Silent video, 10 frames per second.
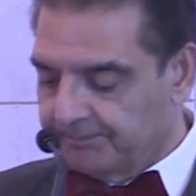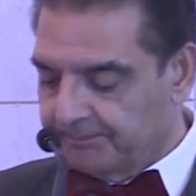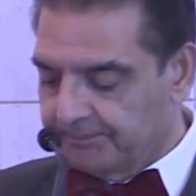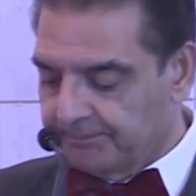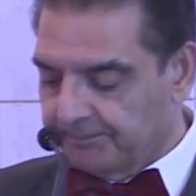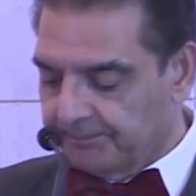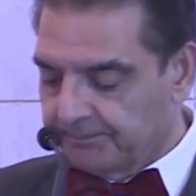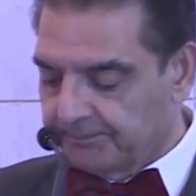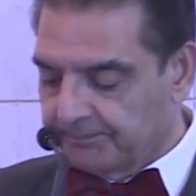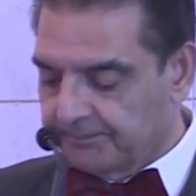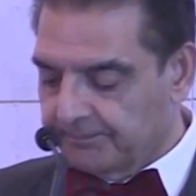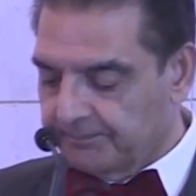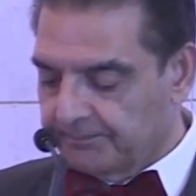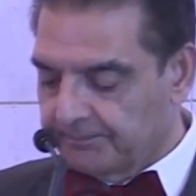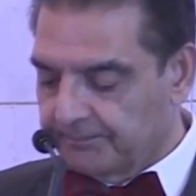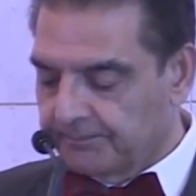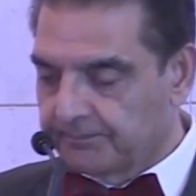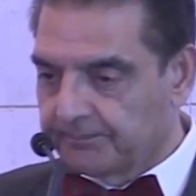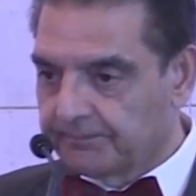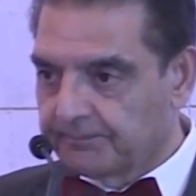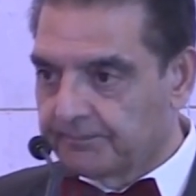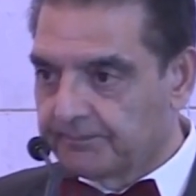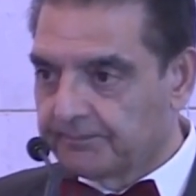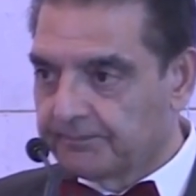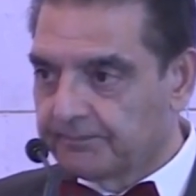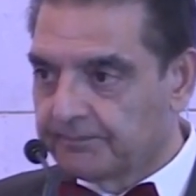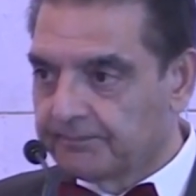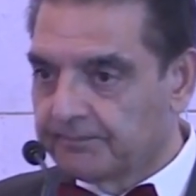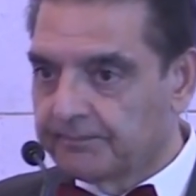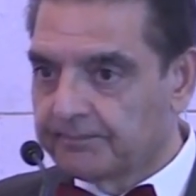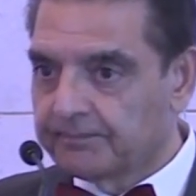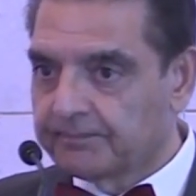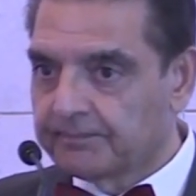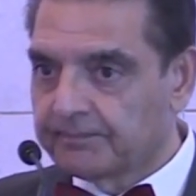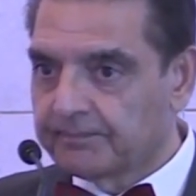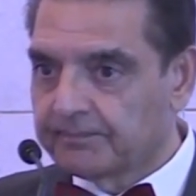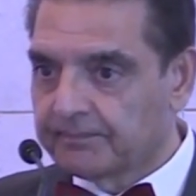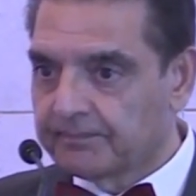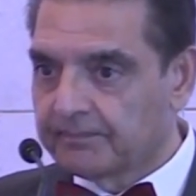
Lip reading: (no one is talking)